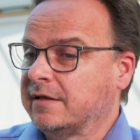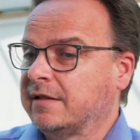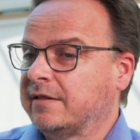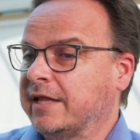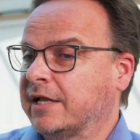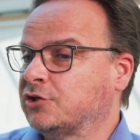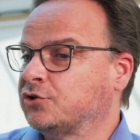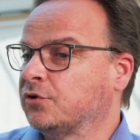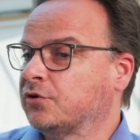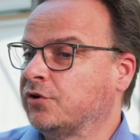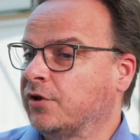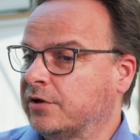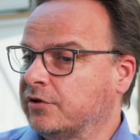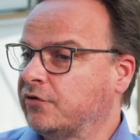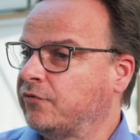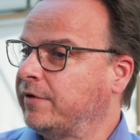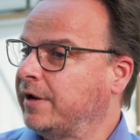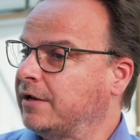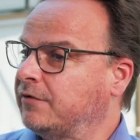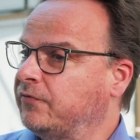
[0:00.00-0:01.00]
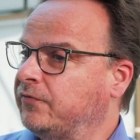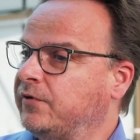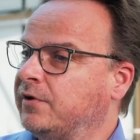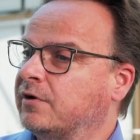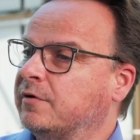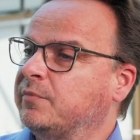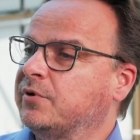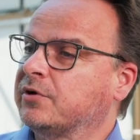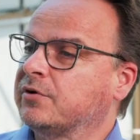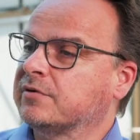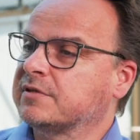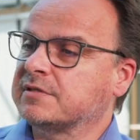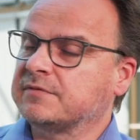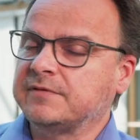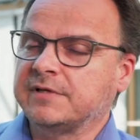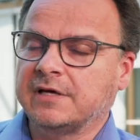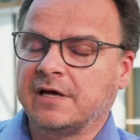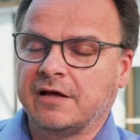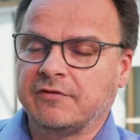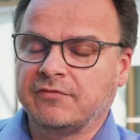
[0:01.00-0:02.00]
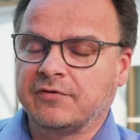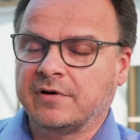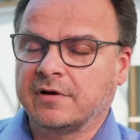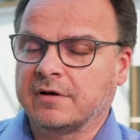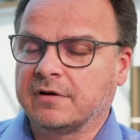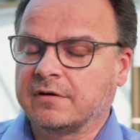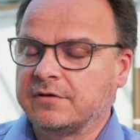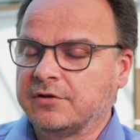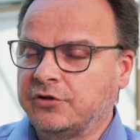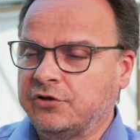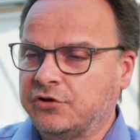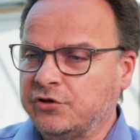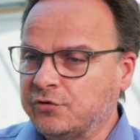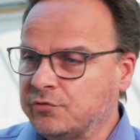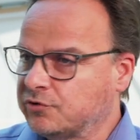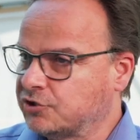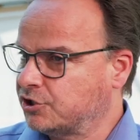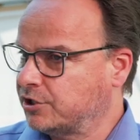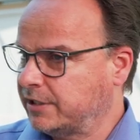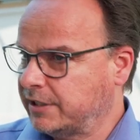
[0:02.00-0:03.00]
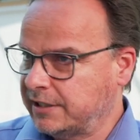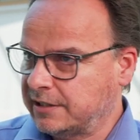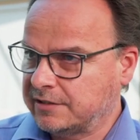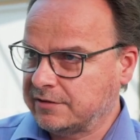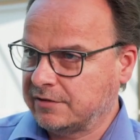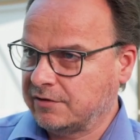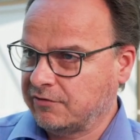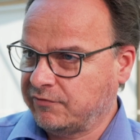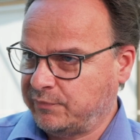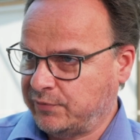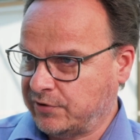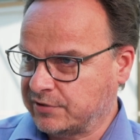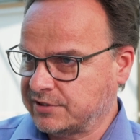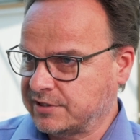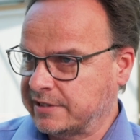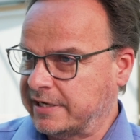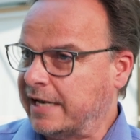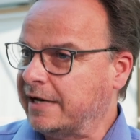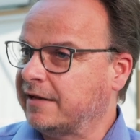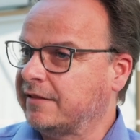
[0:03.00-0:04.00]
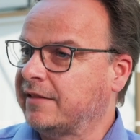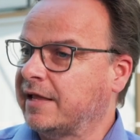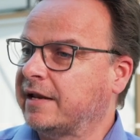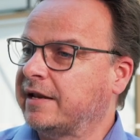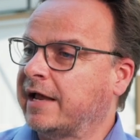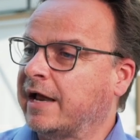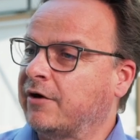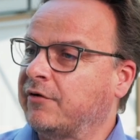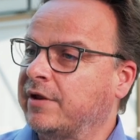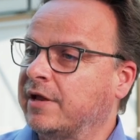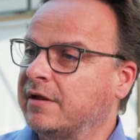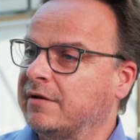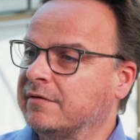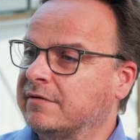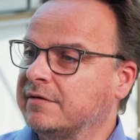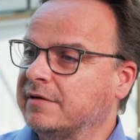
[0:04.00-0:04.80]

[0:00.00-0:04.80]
that should not create fear, because we have a huge need of personnel in that area.